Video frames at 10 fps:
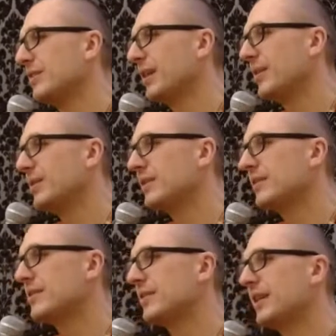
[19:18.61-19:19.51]
We have
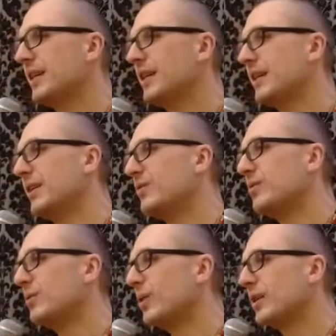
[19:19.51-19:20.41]
this
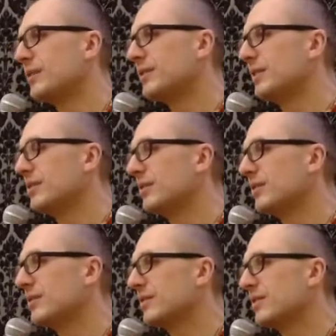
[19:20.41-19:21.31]
4
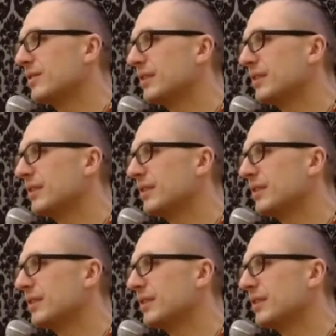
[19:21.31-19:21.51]
seasons.